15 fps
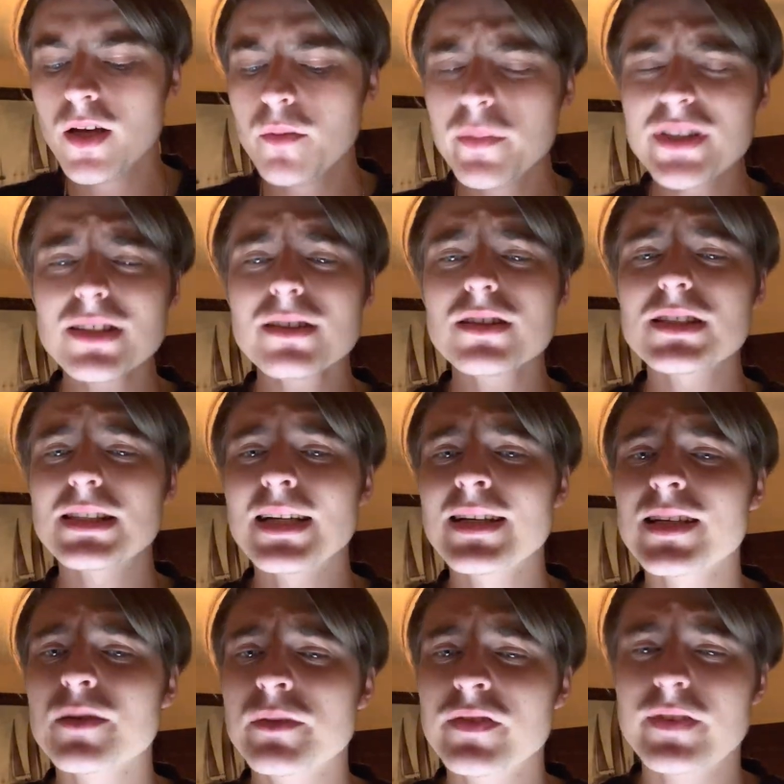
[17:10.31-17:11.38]

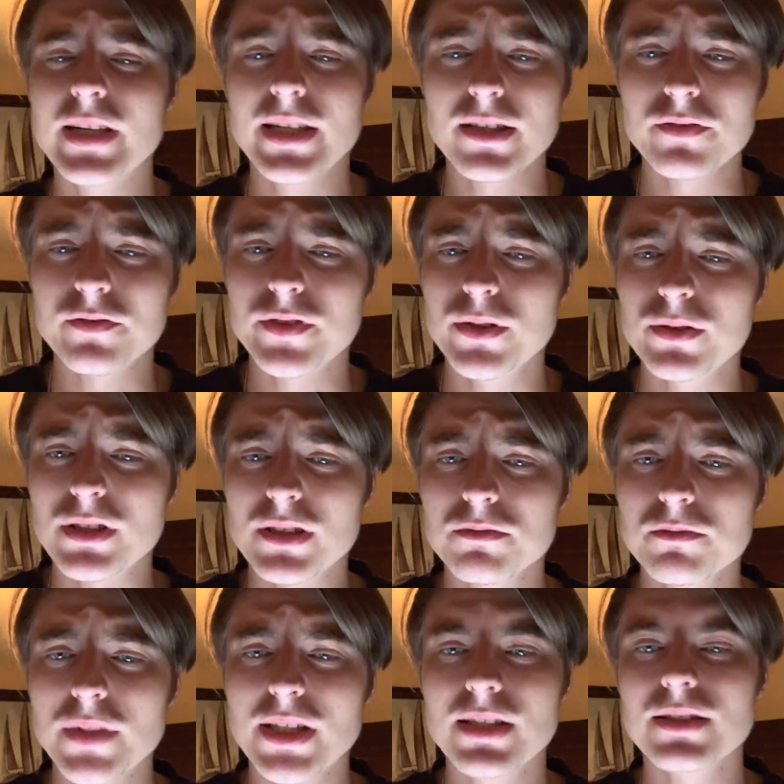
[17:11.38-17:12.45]
Misunderstanding can be very confusing,
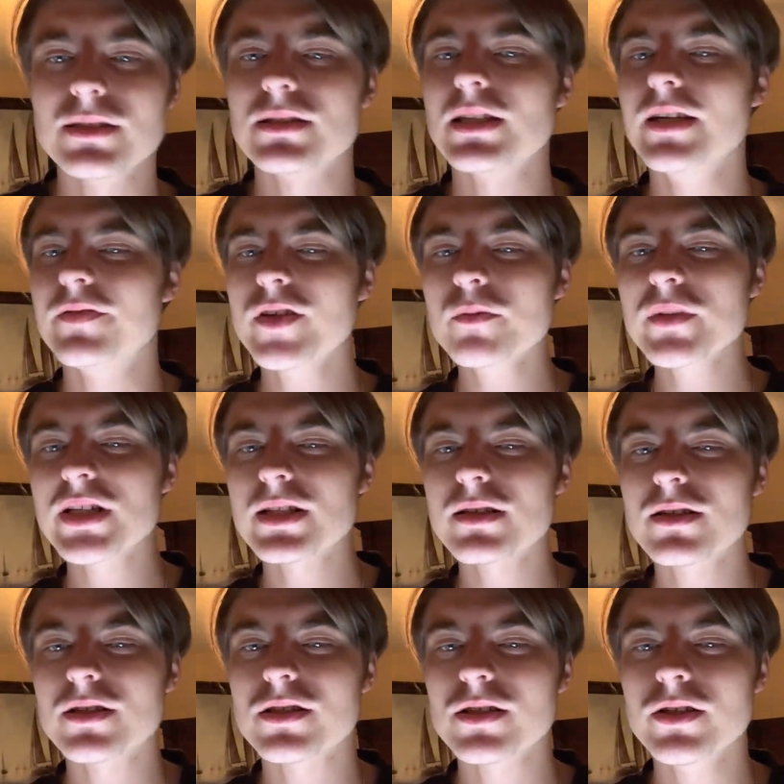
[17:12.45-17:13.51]
because if you're
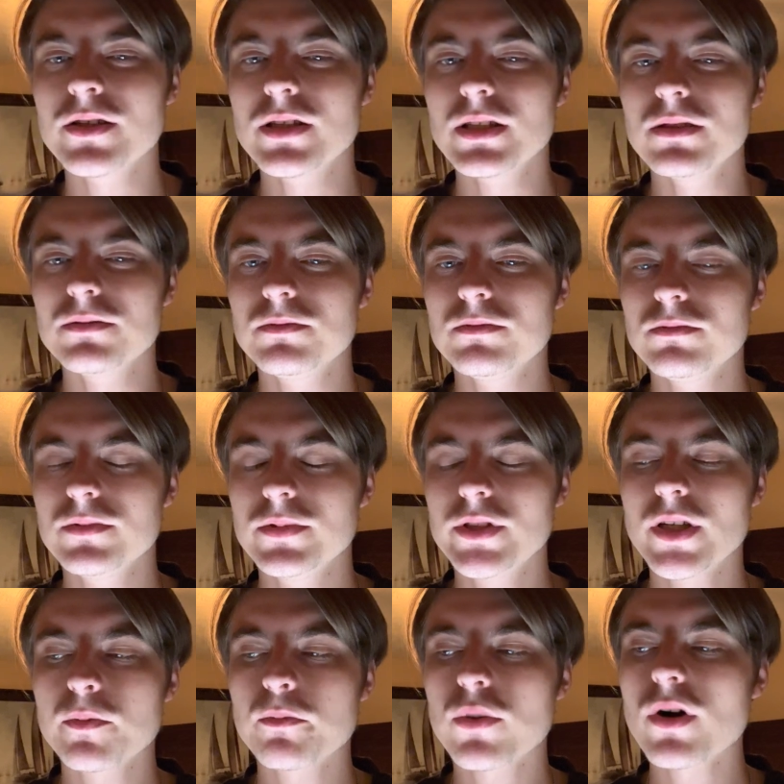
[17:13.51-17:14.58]
misunderstood,
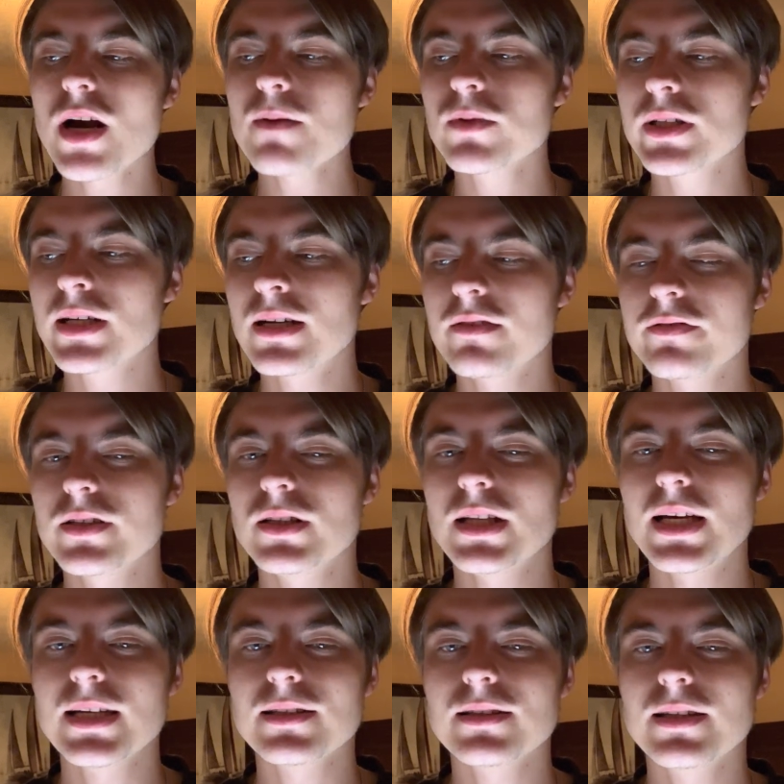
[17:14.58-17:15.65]
you're probably going to feel
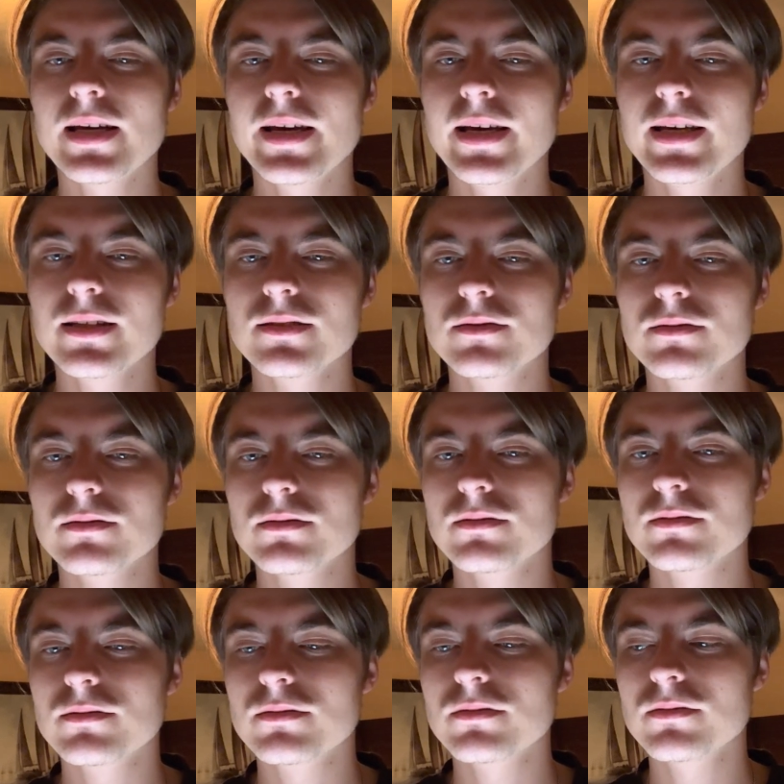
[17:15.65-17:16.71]
like that
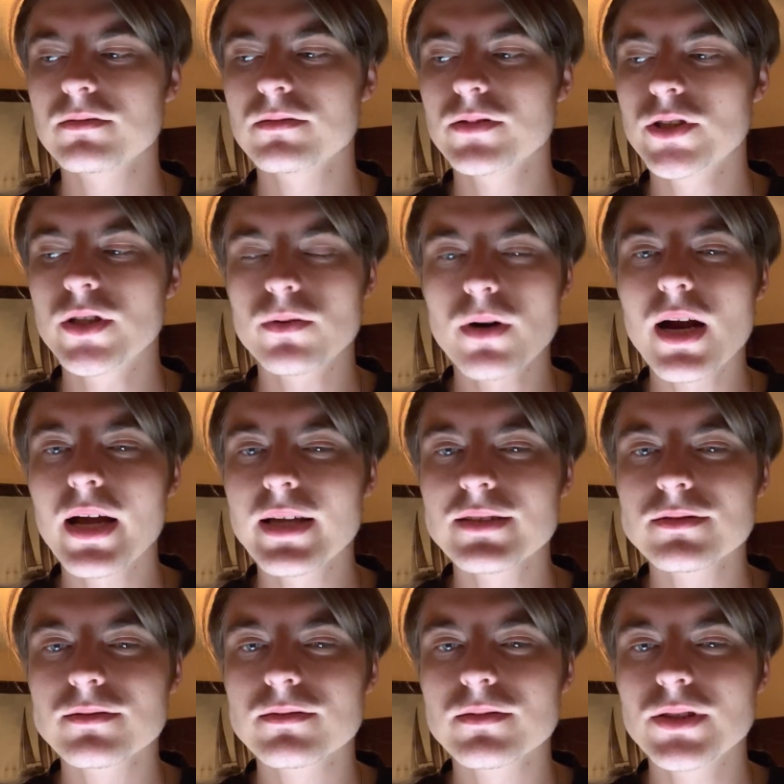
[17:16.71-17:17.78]
you're right.
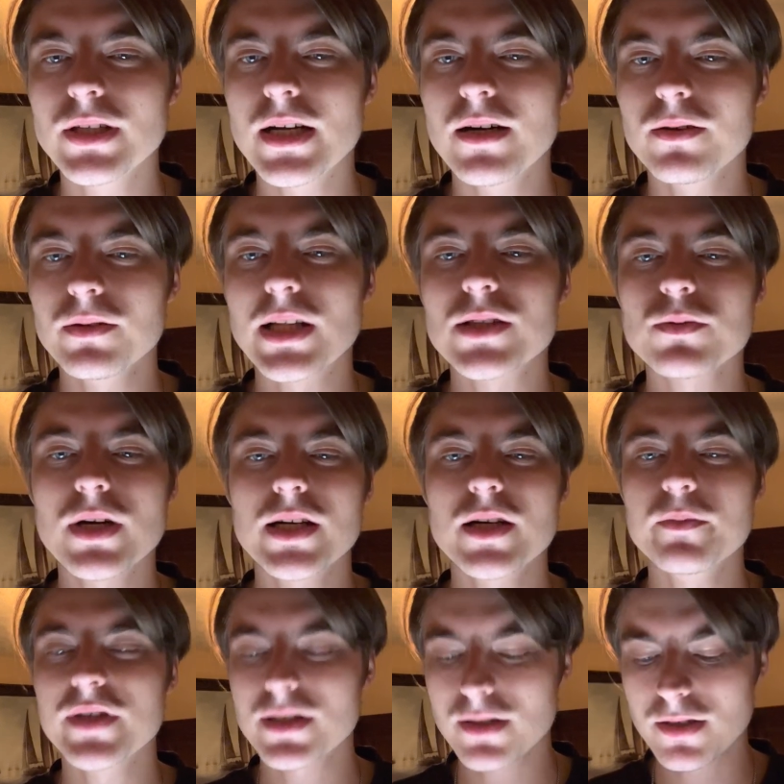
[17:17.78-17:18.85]
That's why you're
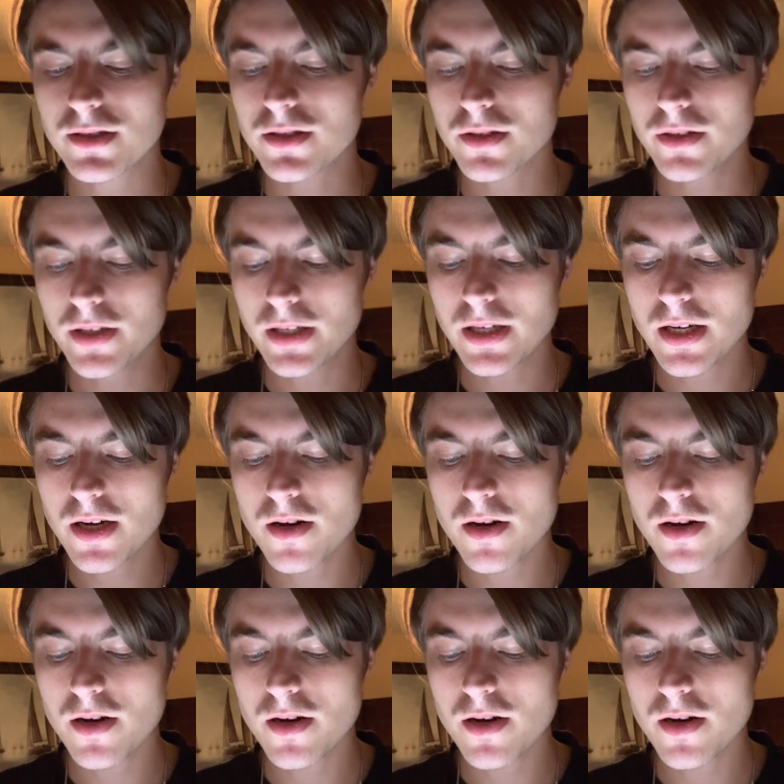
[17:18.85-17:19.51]
misunderstood.